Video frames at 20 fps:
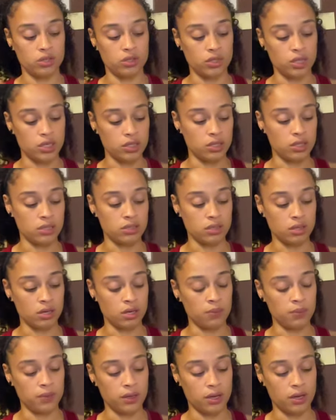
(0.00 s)
it's gonna
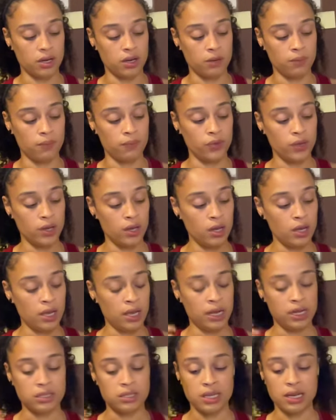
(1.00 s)
become.
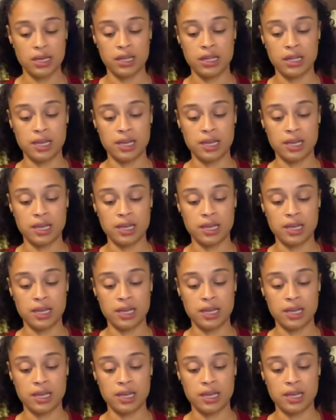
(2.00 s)
It's like